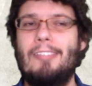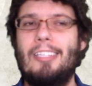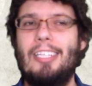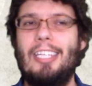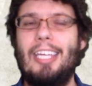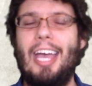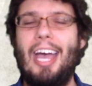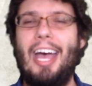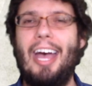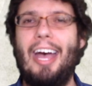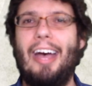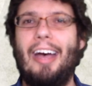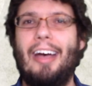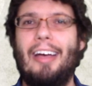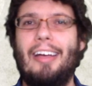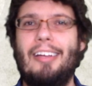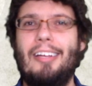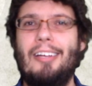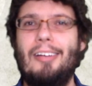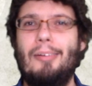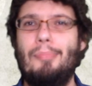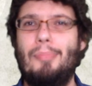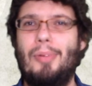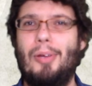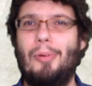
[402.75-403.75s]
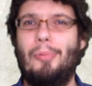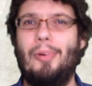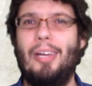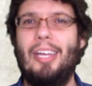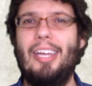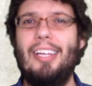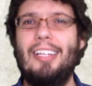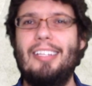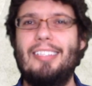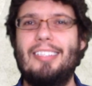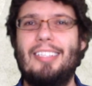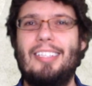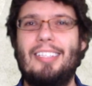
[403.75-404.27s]
Yeah, bit
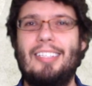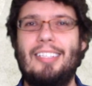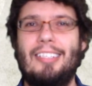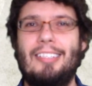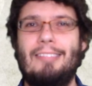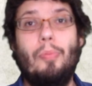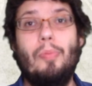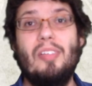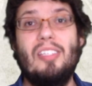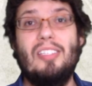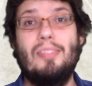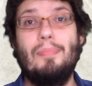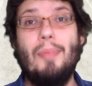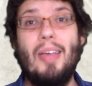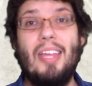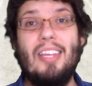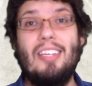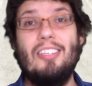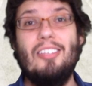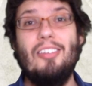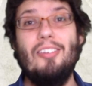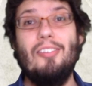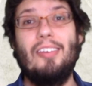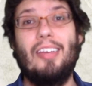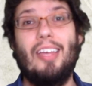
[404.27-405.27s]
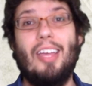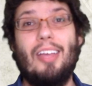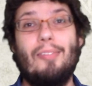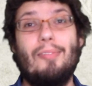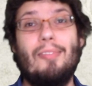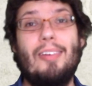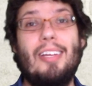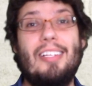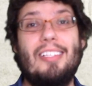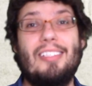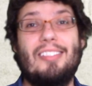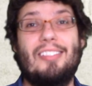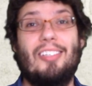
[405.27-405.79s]
weird. Which meant UK
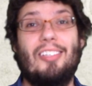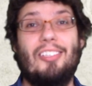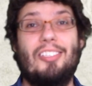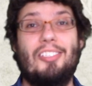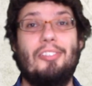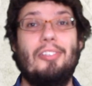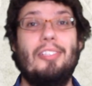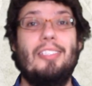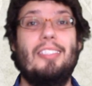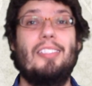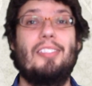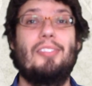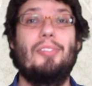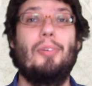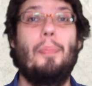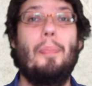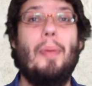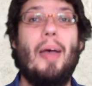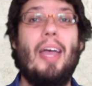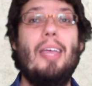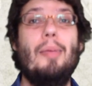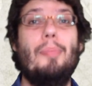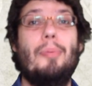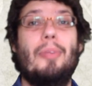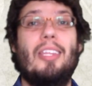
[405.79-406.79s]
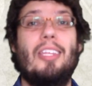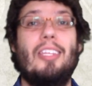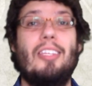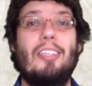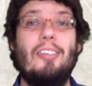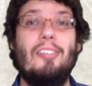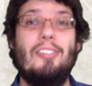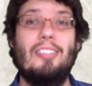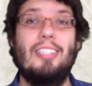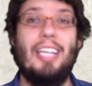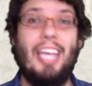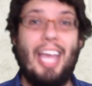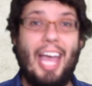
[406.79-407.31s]
readers got treated to a paper that
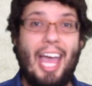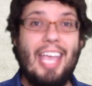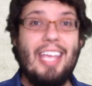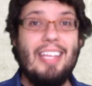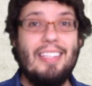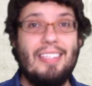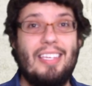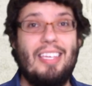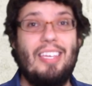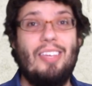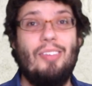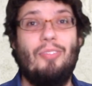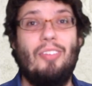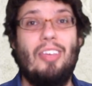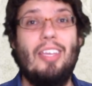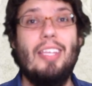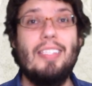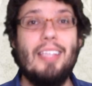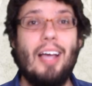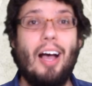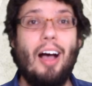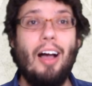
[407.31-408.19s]
usually hates EVs,